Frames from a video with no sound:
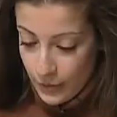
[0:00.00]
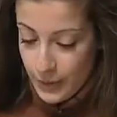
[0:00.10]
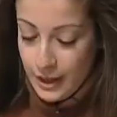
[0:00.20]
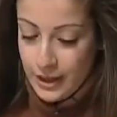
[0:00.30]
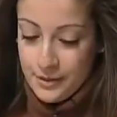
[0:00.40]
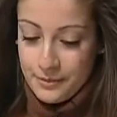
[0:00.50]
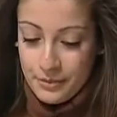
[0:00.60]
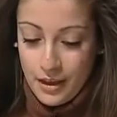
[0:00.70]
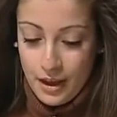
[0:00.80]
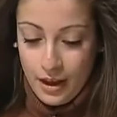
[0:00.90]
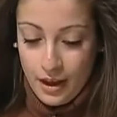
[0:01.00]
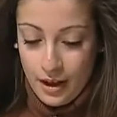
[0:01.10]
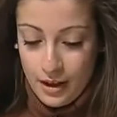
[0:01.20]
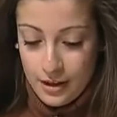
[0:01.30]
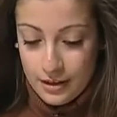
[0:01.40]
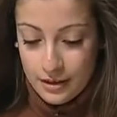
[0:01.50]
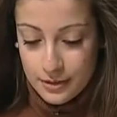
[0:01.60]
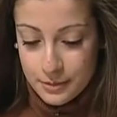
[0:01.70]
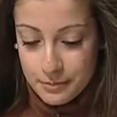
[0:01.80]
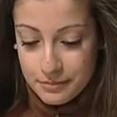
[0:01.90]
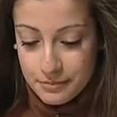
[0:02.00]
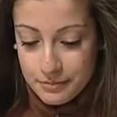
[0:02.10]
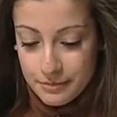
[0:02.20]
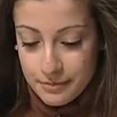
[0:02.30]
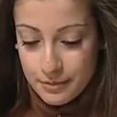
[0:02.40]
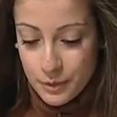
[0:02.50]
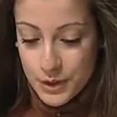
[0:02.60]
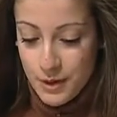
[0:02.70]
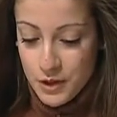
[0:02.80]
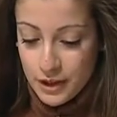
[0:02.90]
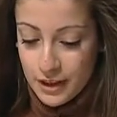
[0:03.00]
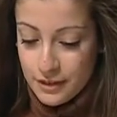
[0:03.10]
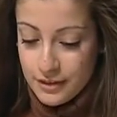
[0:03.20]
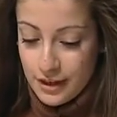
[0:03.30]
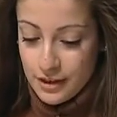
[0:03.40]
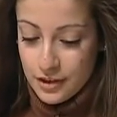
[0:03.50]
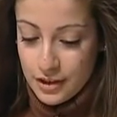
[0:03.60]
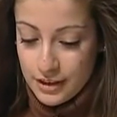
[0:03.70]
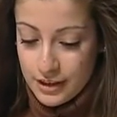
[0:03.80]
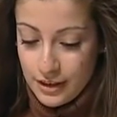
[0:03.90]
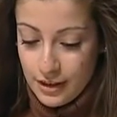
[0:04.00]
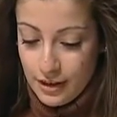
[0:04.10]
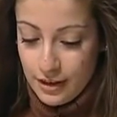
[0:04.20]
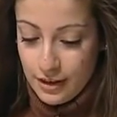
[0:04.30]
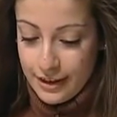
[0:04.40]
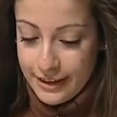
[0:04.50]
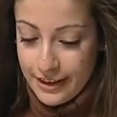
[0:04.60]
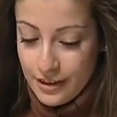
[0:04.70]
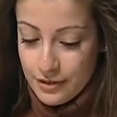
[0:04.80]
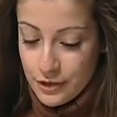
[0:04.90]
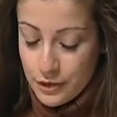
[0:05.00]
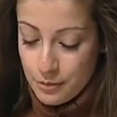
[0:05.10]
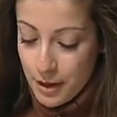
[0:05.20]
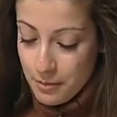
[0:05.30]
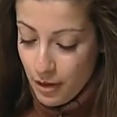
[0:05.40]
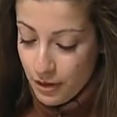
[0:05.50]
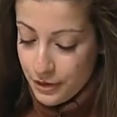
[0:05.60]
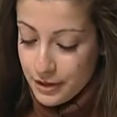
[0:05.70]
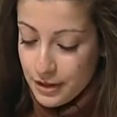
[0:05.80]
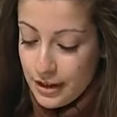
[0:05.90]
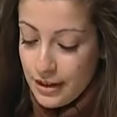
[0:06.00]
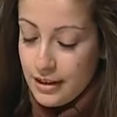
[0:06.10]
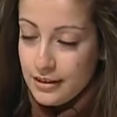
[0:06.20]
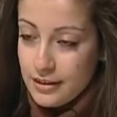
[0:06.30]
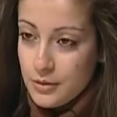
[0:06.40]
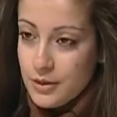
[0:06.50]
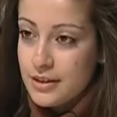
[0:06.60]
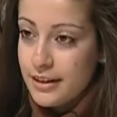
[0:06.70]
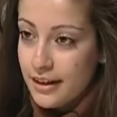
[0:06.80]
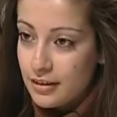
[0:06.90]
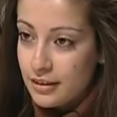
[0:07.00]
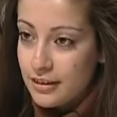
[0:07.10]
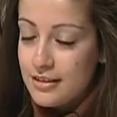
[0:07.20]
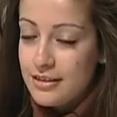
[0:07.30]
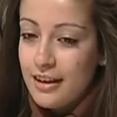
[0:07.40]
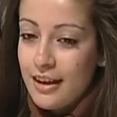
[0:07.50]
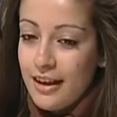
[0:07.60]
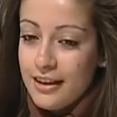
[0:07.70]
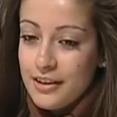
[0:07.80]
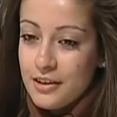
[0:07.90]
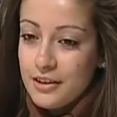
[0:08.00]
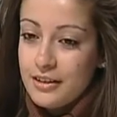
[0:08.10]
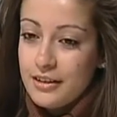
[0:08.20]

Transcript: Okay. The special gift actually I gave to my mother, and it was a necklace in